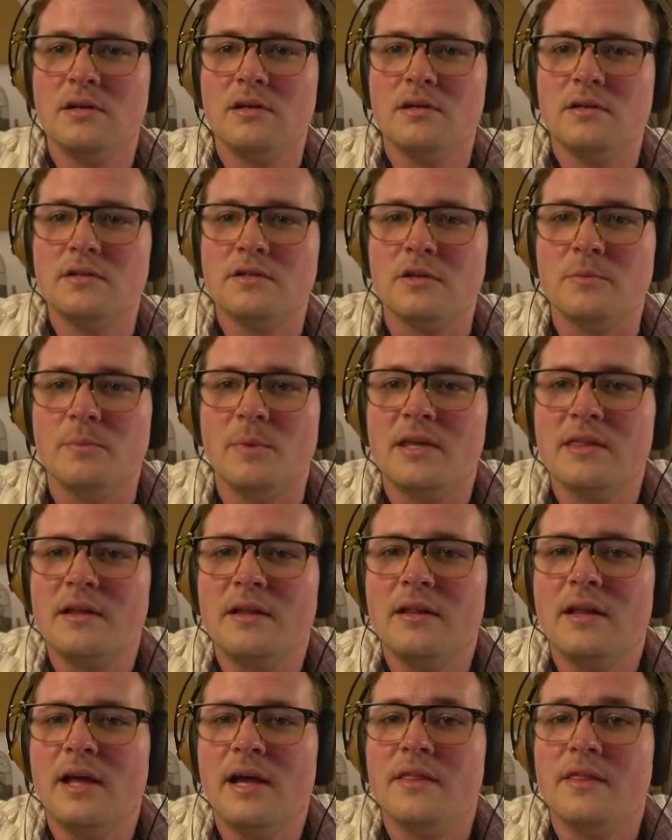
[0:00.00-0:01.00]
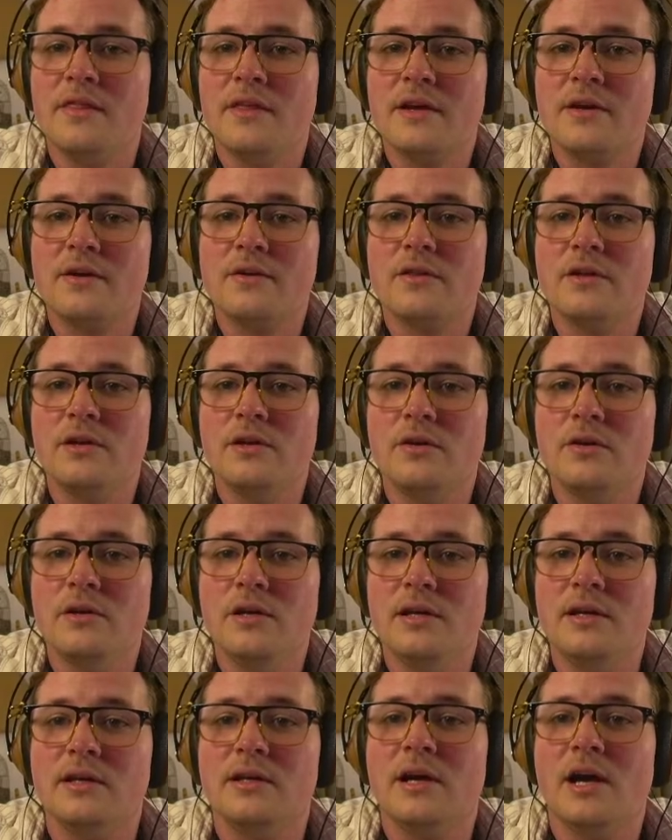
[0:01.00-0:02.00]
So make the line thicker than you
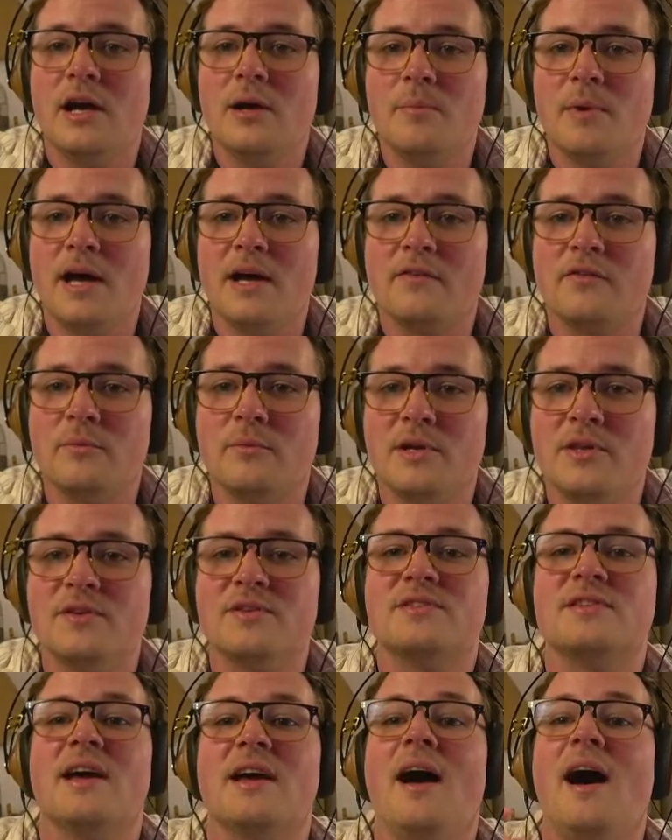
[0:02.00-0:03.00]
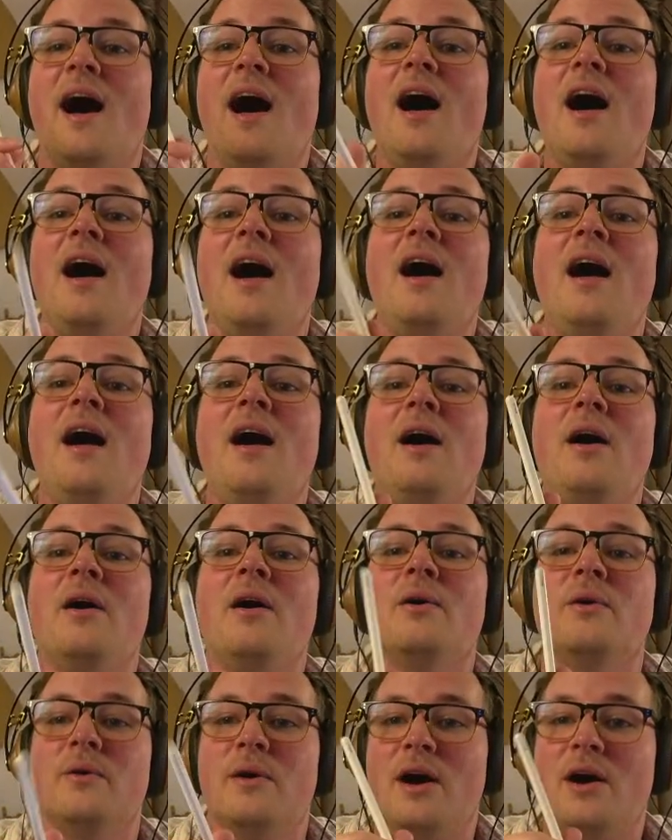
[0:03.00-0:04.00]
need and cut back from either side.
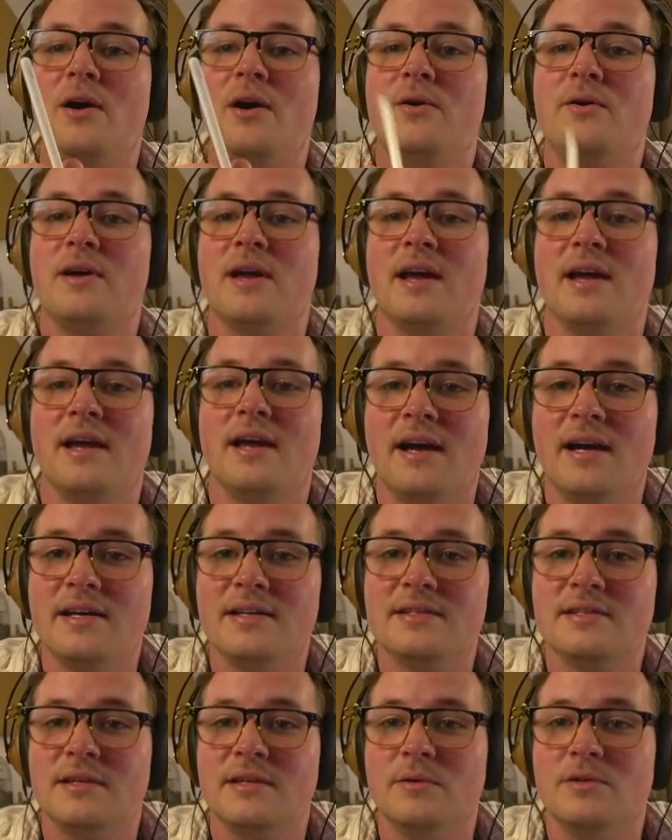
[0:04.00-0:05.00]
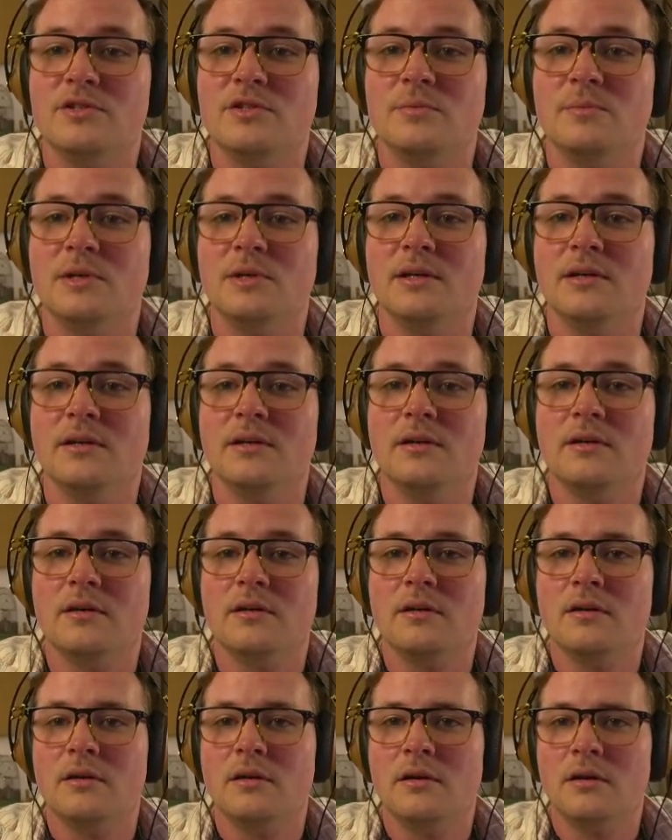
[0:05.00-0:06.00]
Oh, okay, I see what you mean.
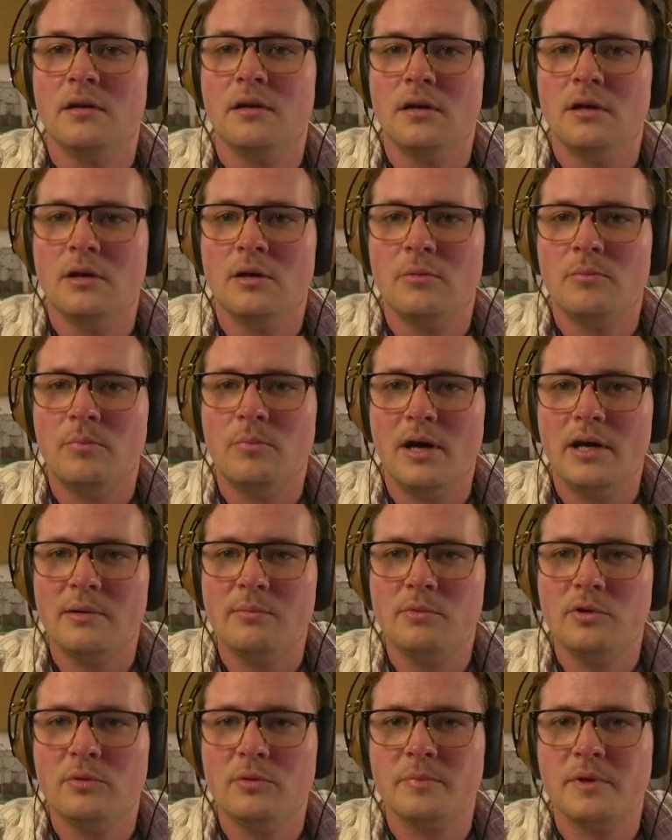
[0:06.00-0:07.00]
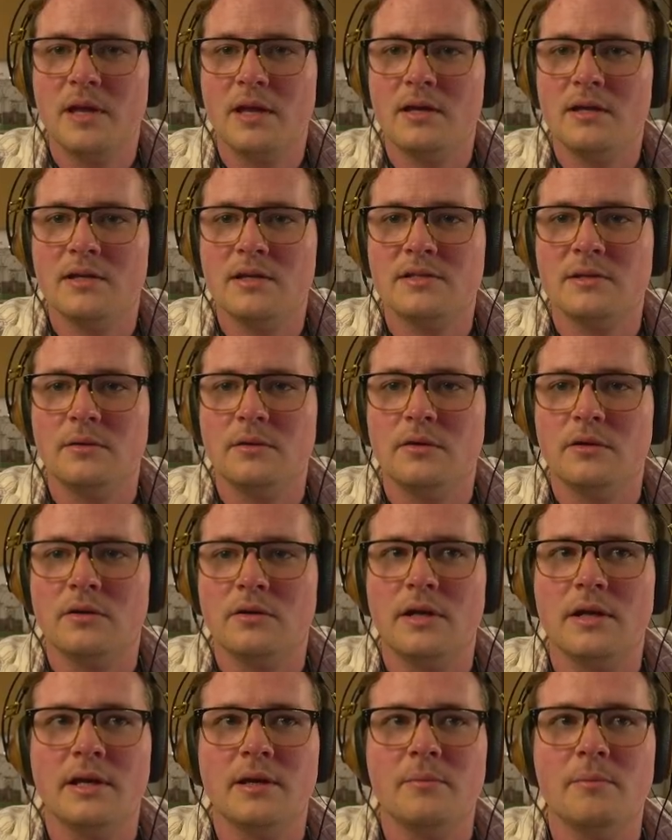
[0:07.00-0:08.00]
Bottom loop cane doesn't look
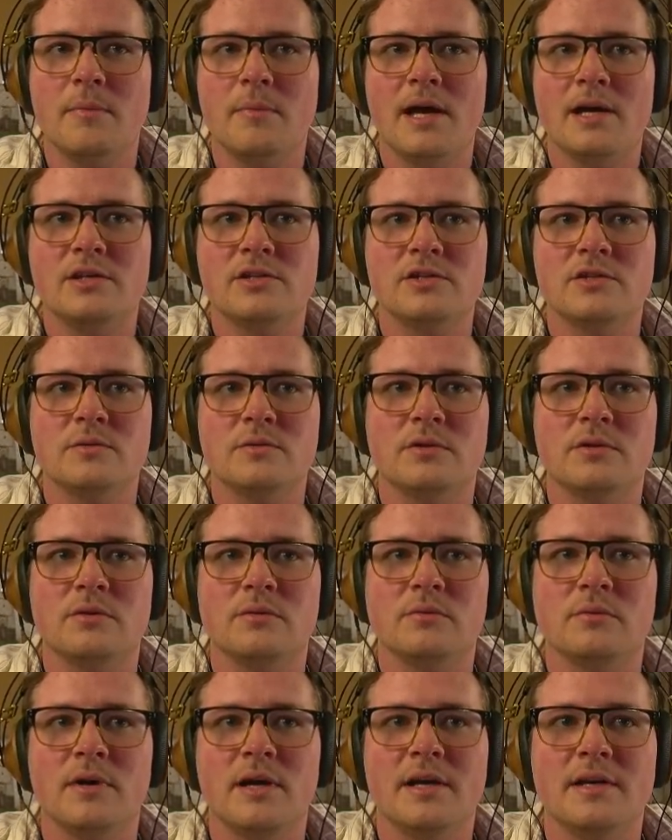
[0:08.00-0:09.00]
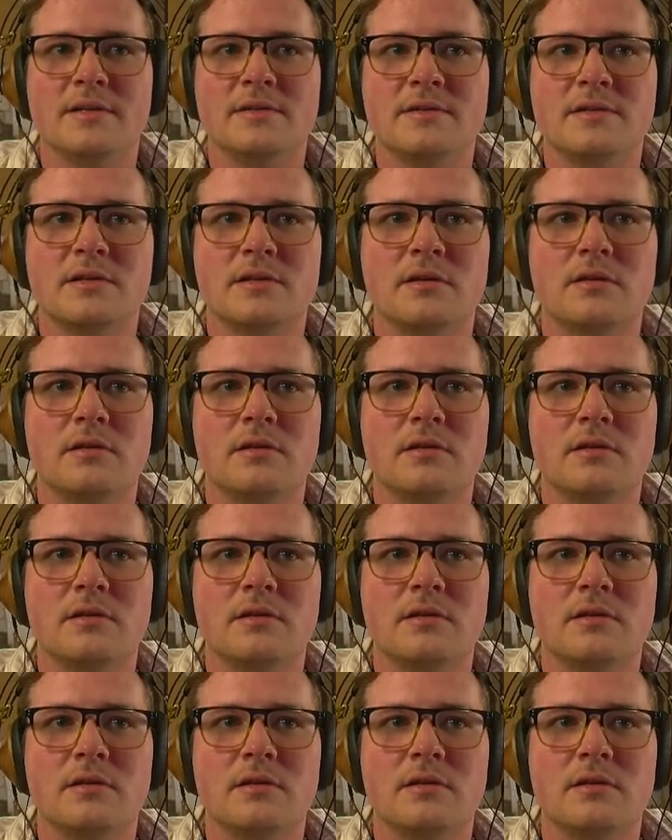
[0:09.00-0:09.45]
like it matches with the rest.